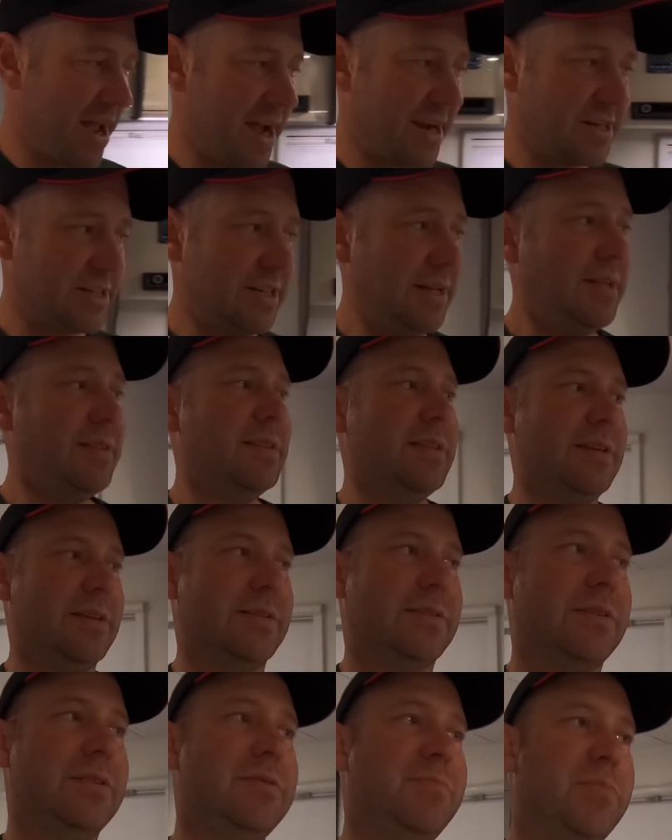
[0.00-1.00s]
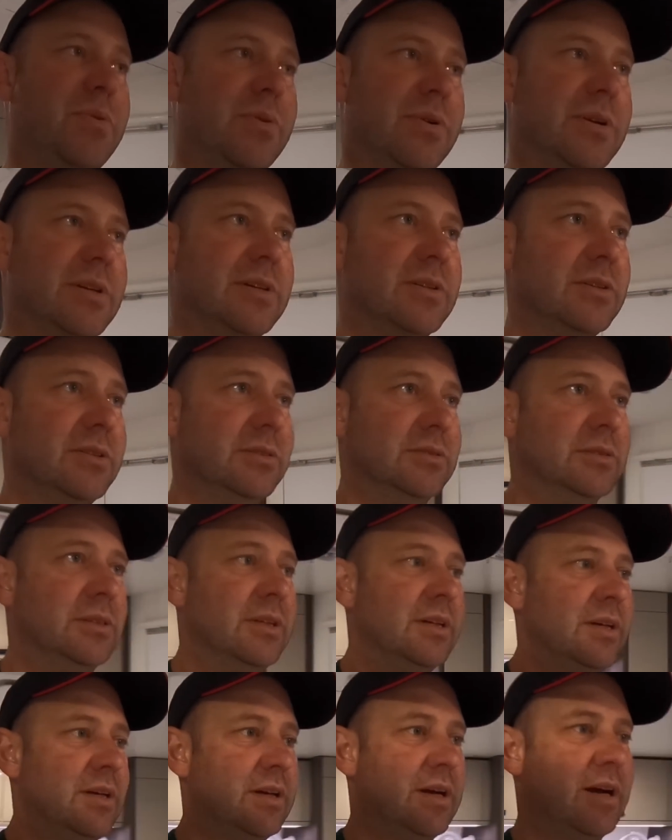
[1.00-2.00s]
actually, this is pretty good.
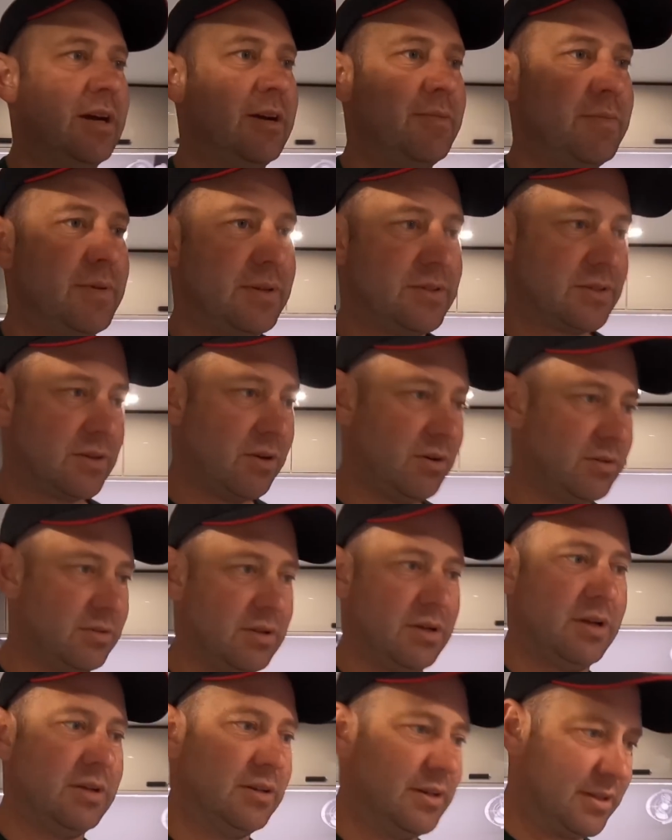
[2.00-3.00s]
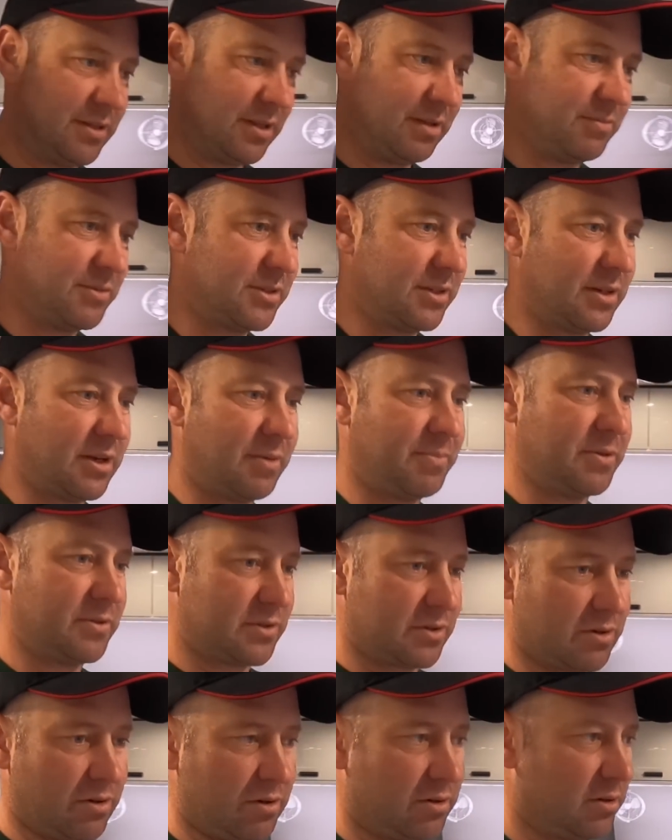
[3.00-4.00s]
It's got a lithium setup.
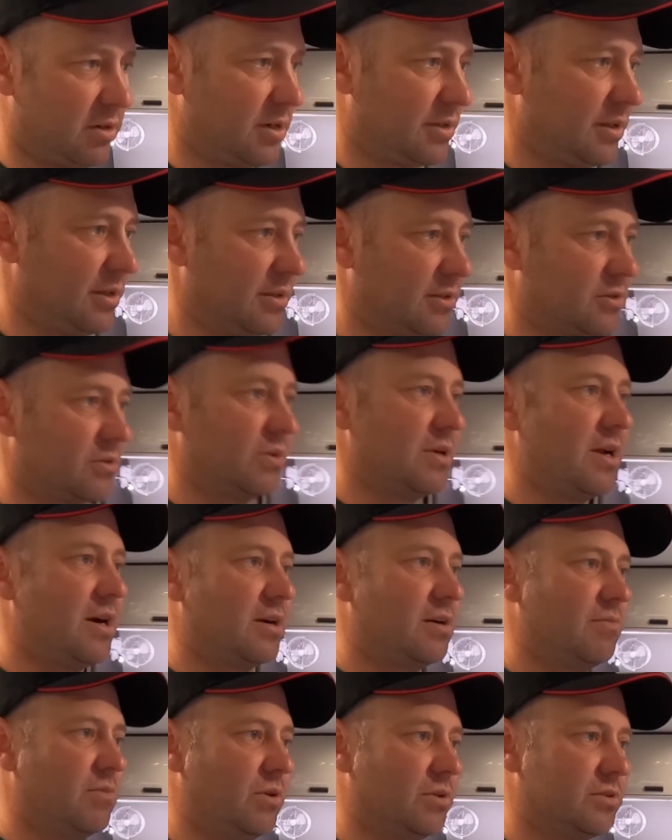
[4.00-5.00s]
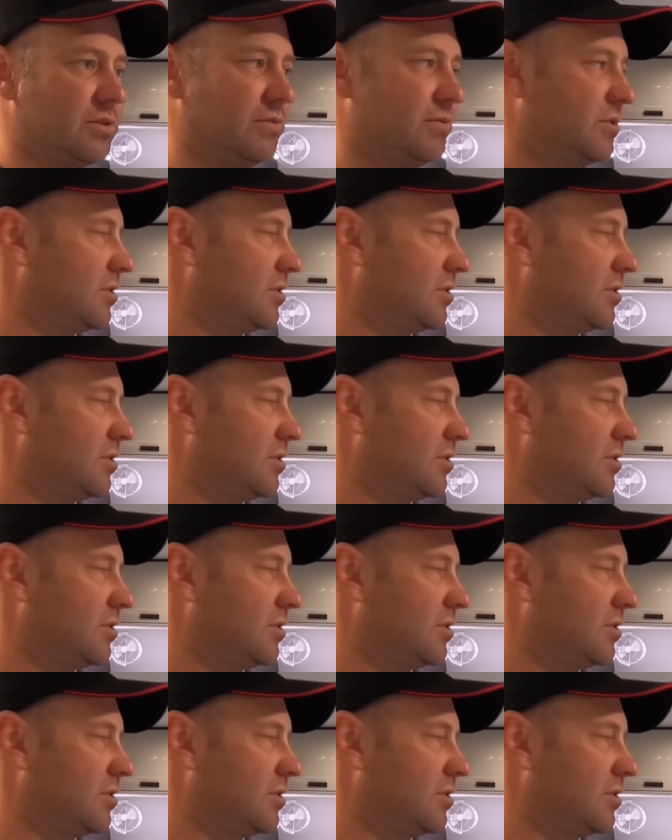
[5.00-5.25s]
It's got, I think, 300 watts of